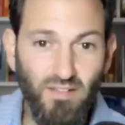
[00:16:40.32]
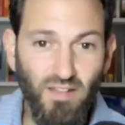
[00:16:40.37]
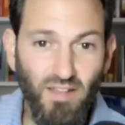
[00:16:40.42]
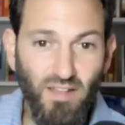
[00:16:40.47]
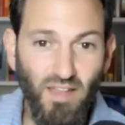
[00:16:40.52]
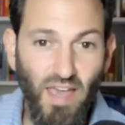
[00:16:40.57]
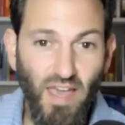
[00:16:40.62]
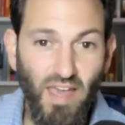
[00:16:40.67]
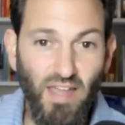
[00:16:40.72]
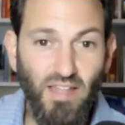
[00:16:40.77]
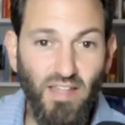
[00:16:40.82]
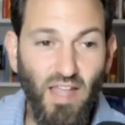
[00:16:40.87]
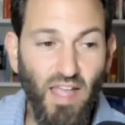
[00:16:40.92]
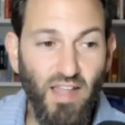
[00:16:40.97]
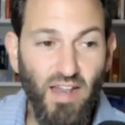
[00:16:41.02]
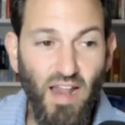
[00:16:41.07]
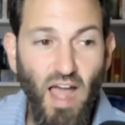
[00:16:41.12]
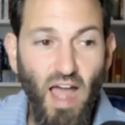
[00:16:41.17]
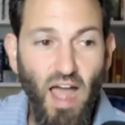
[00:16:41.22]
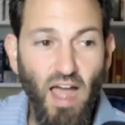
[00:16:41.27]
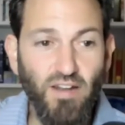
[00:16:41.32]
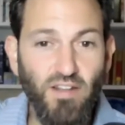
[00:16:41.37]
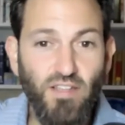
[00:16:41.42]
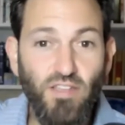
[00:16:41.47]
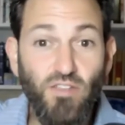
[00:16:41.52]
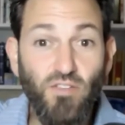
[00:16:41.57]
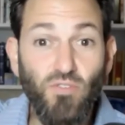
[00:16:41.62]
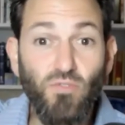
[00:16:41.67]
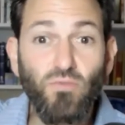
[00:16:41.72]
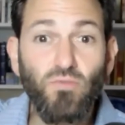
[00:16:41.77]
Yeah. And how do
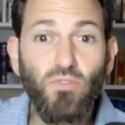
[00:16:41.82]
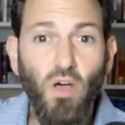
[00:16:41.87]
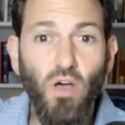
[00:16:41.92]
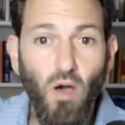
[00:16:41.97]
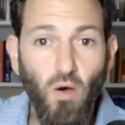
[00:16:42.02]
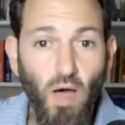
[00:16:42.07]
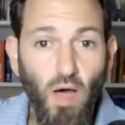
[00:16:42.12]
you know?